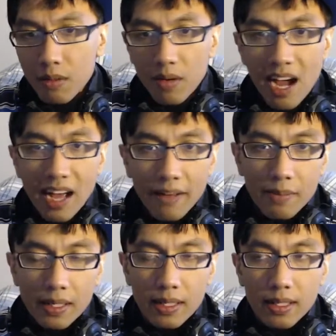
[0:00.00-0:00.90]
but I've
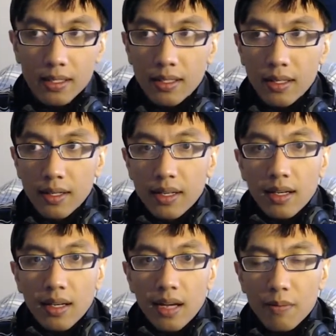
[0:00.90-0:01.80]
been
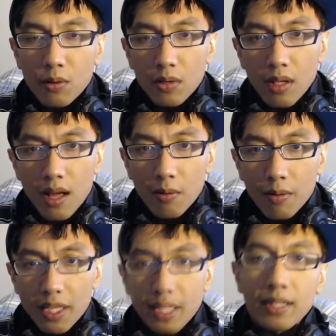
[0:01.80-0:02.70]
doing a lot of
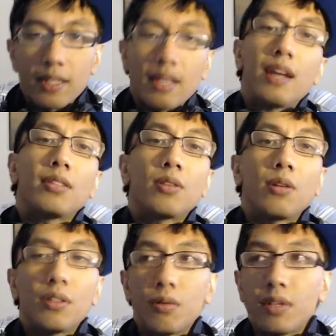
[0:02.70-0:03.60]
reading, and I
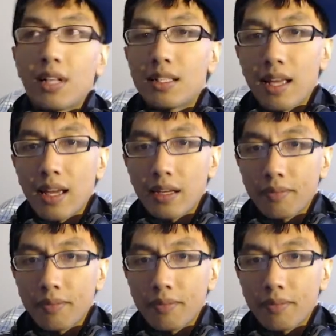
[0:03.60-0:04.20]
started to realize that